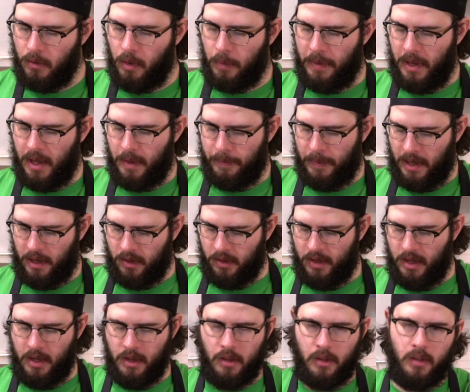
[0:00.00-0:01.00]
won't be a big
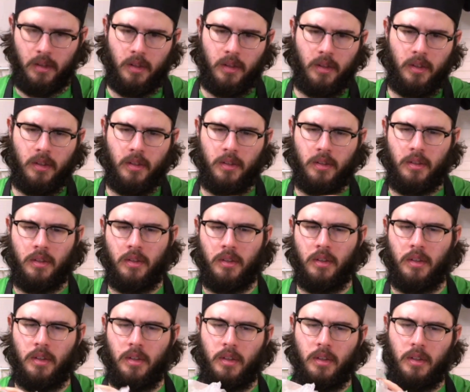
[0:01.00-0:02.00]
deal.
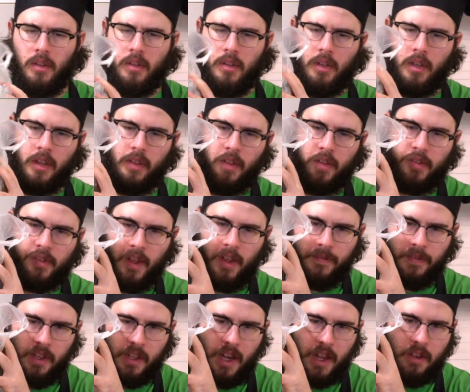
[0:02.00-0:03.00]
Look at this
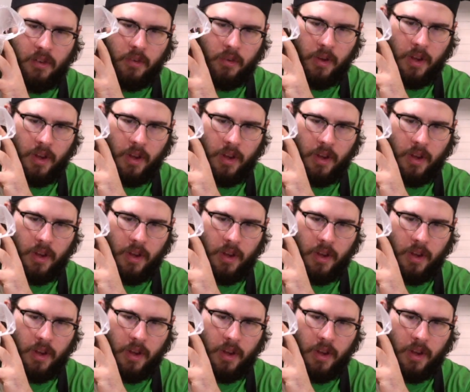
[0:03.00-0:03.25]
stuff. Look at how